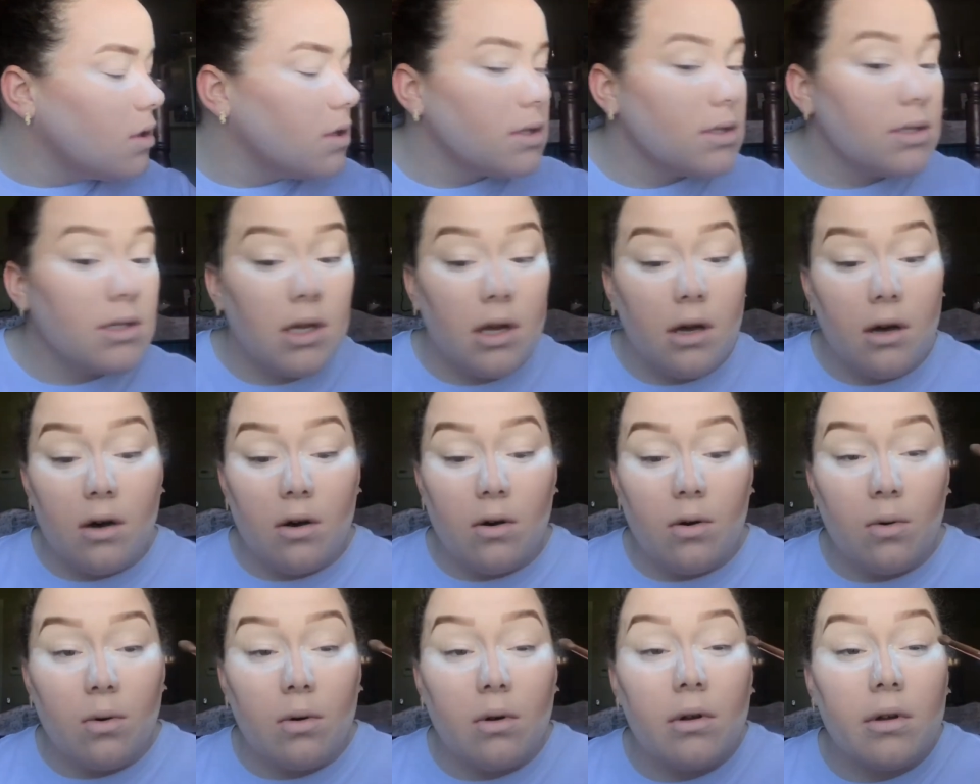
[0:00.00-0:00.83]

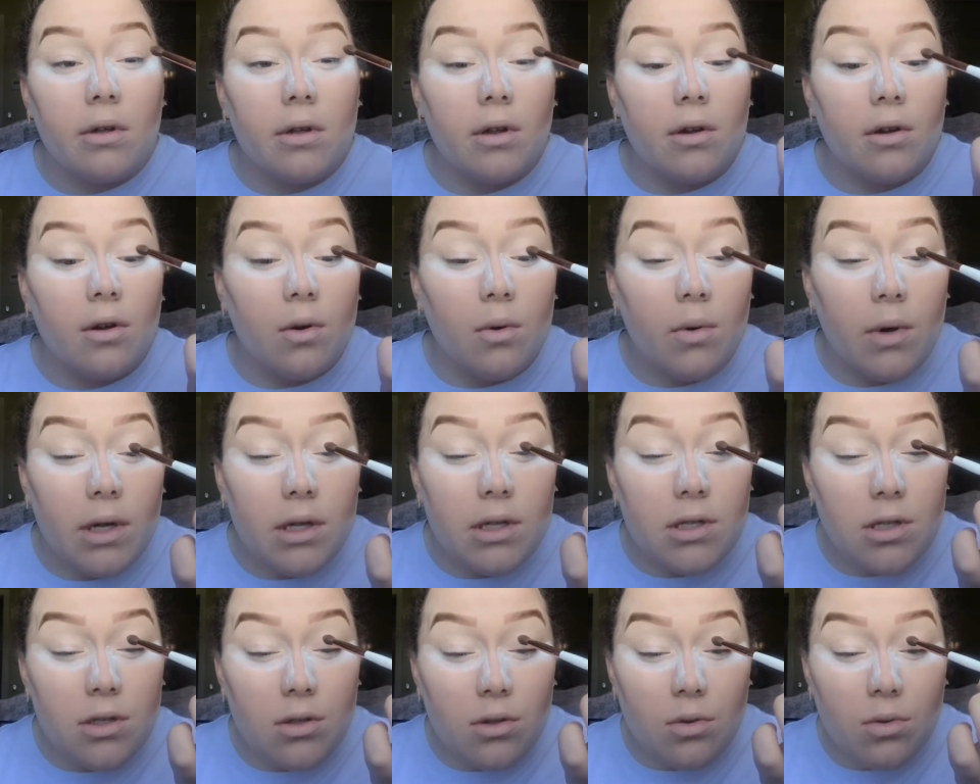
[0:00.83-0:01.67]
So you're
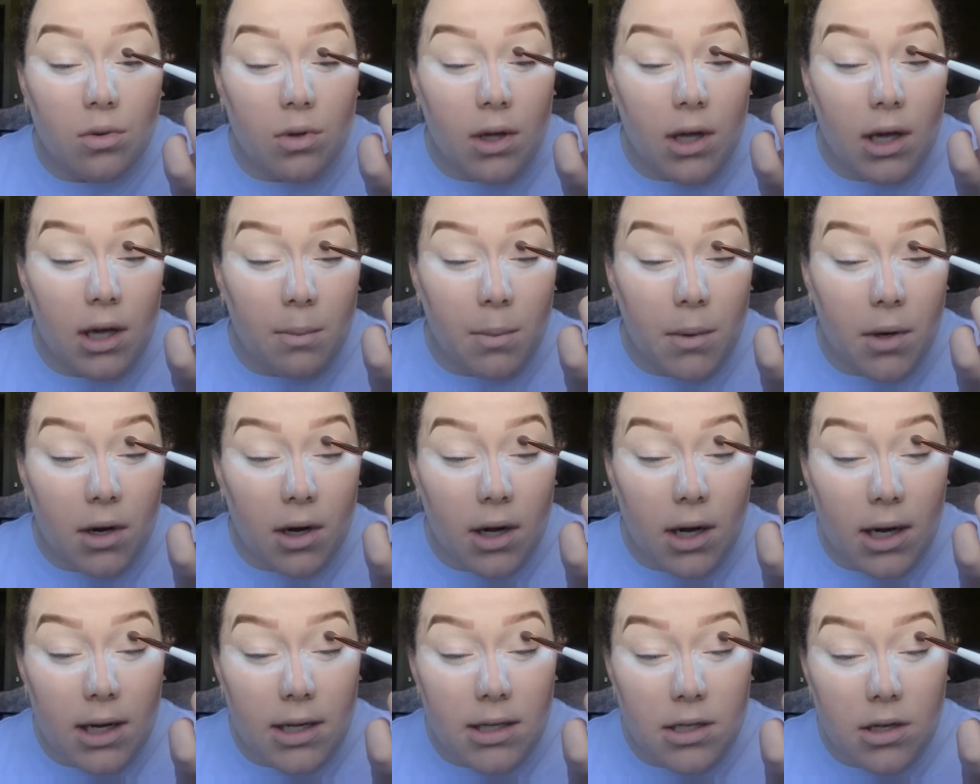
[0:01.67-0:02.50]
going to keep your
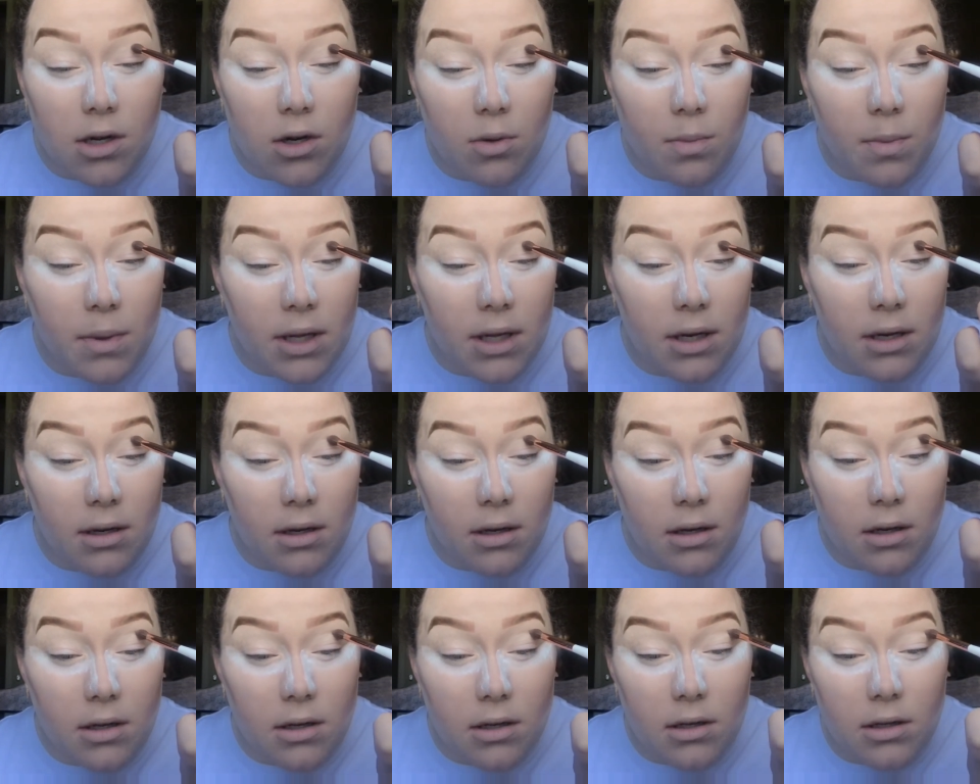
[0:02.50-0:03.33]
eyes
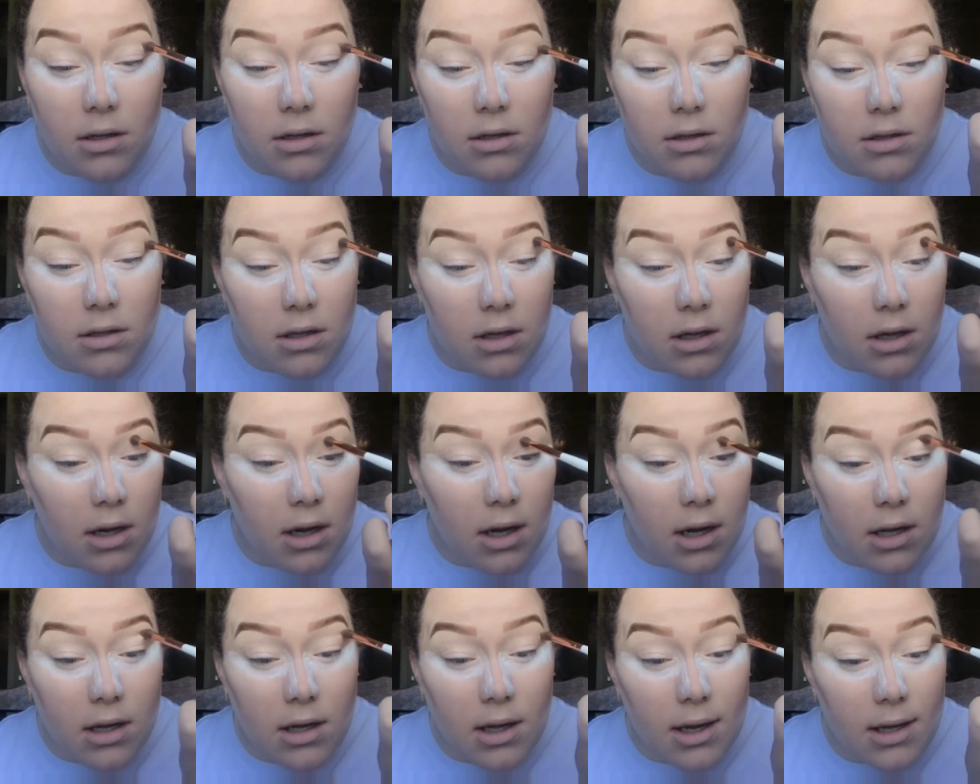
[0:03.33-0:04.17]
open.
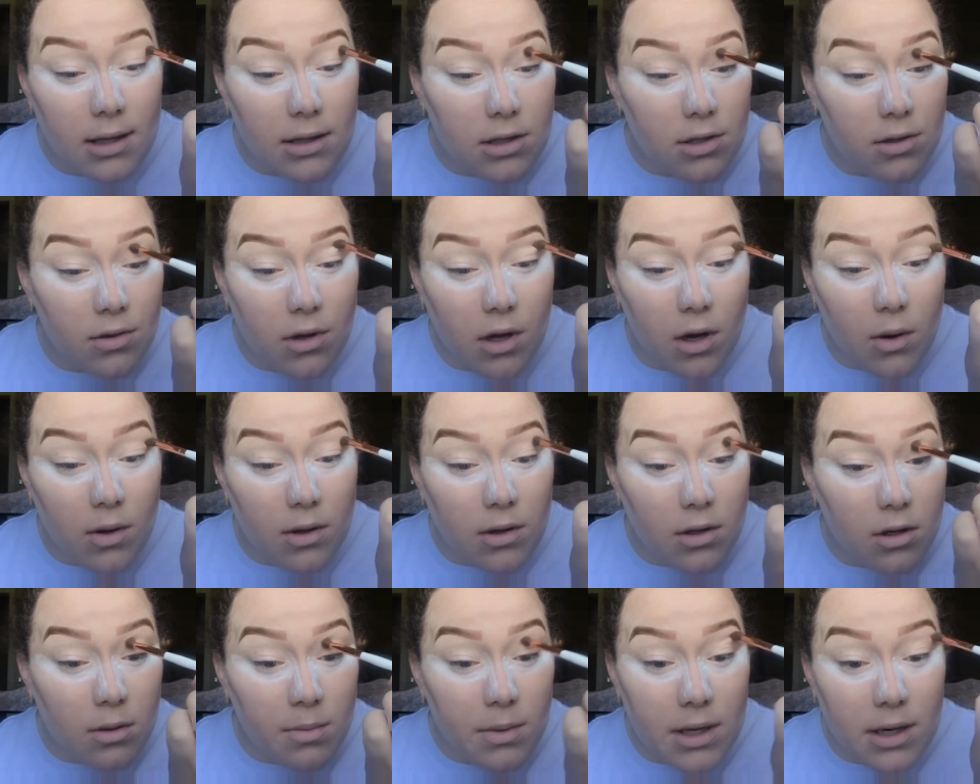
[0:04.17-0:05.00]
I like to go a
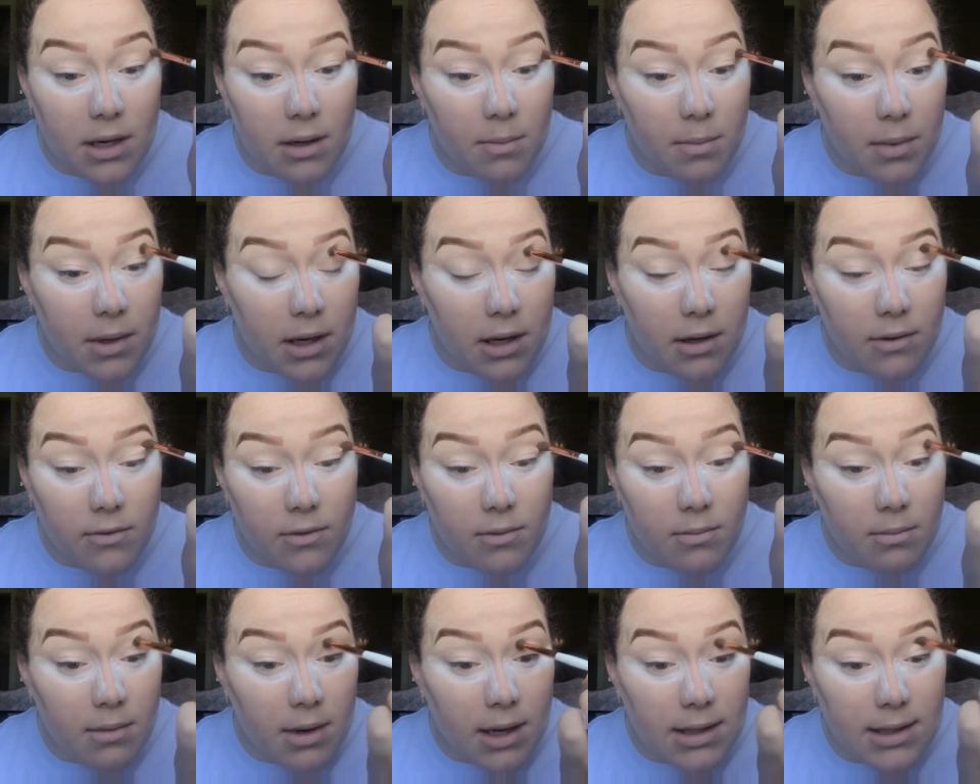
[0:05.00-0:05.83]
little bit
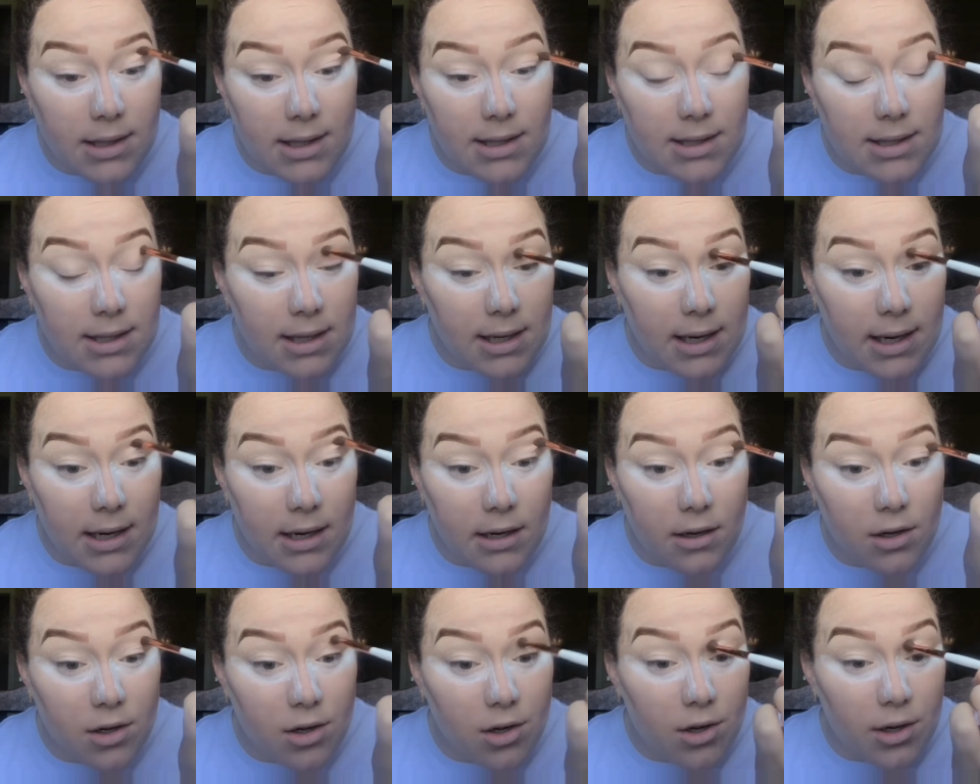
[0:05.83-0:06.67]
above my
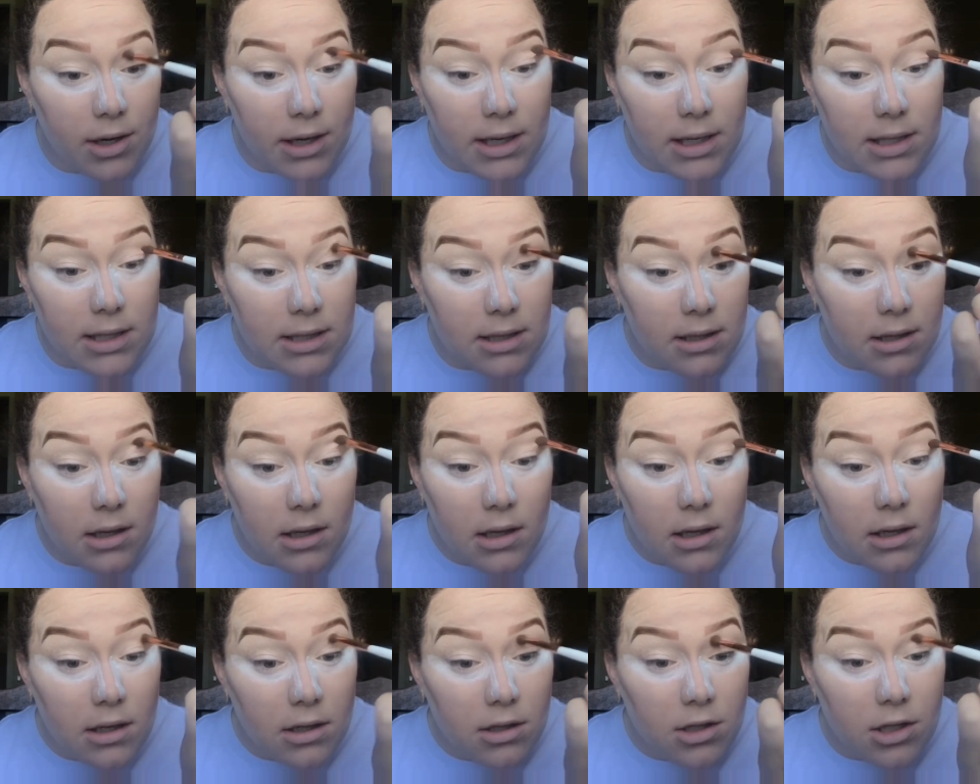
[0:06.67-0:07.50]
designated crease,
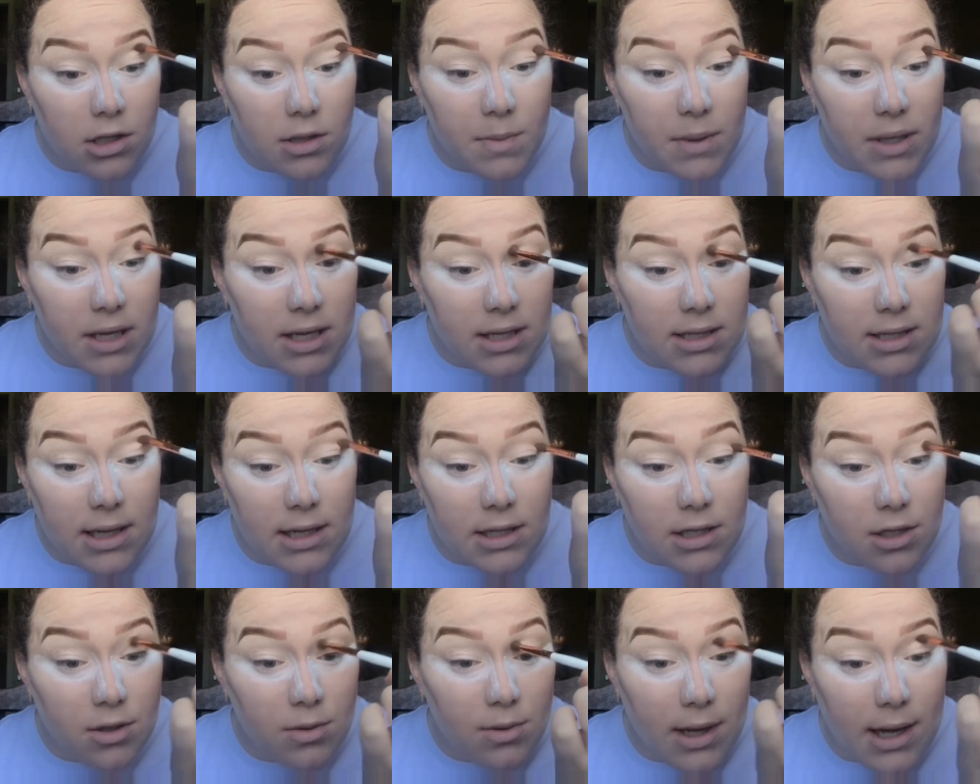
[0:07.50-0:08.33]
just because I
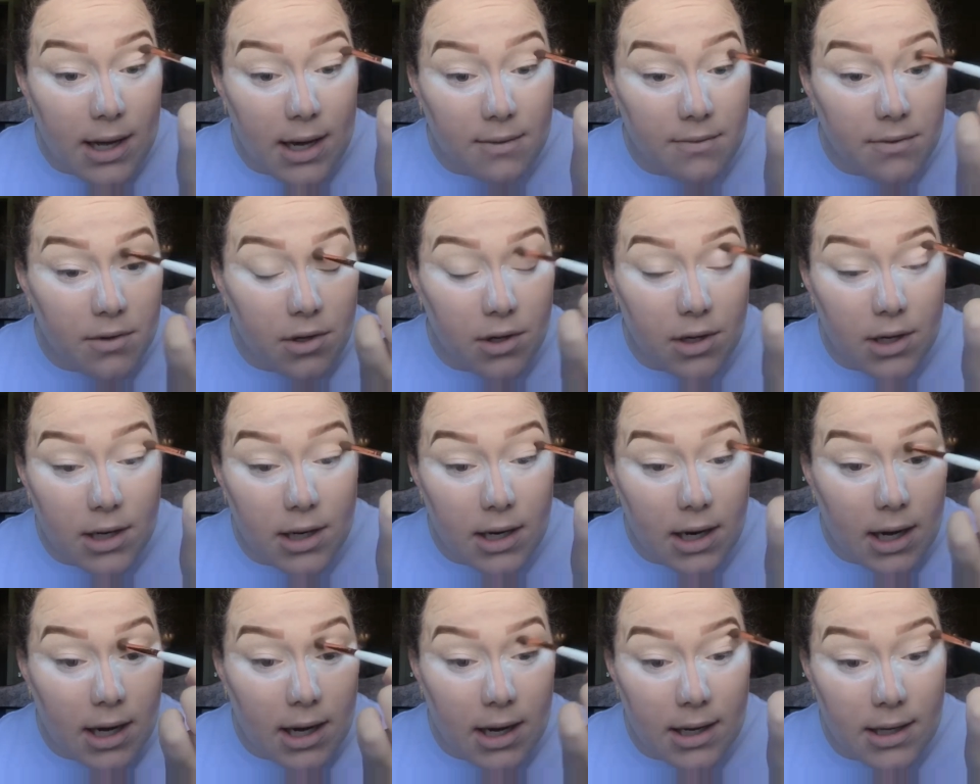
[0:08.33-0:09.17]
do have
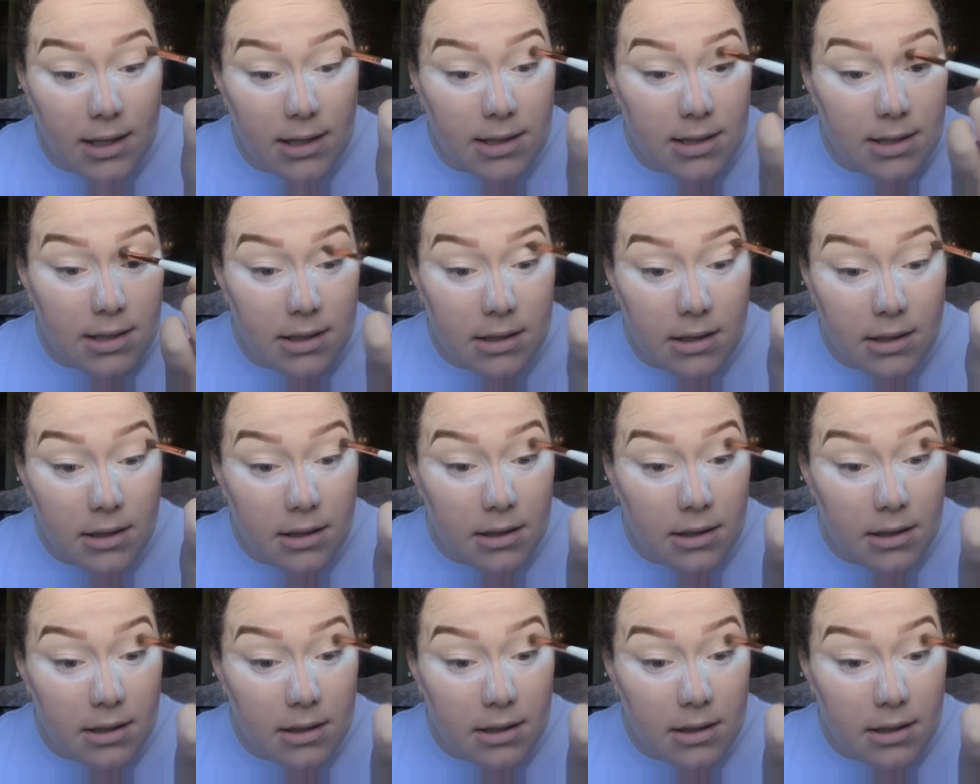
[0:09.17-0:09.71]
hooded eyes.